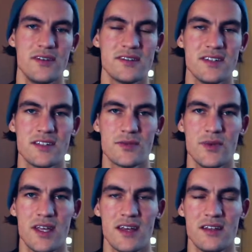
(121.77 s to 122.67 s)
since we
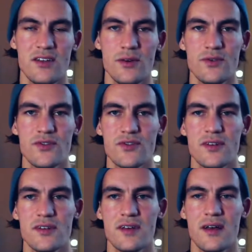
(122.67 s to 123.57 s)
can use
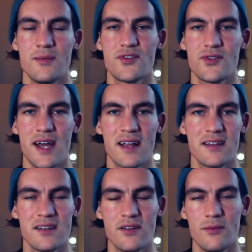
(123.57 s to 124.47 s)

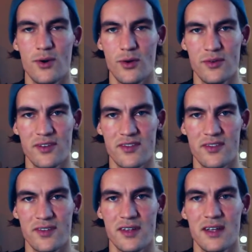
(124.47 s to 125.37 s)
abstracted components
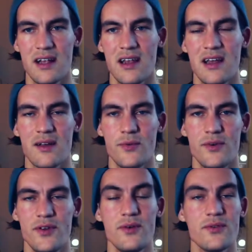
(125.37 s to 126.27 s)
like we're
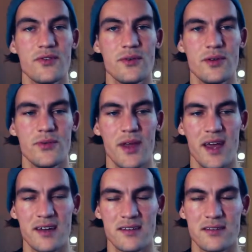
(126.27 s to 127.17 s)
used to in
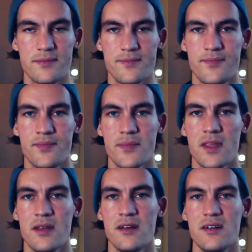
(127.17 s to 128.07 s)
React.
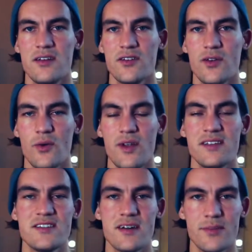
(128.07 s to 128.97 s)
So let's
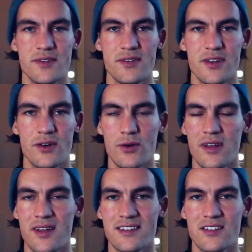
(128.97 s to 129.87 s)
jump into the code
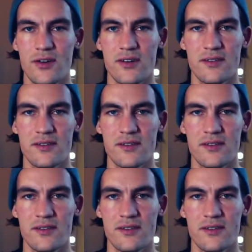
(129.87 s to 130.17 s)
and get started.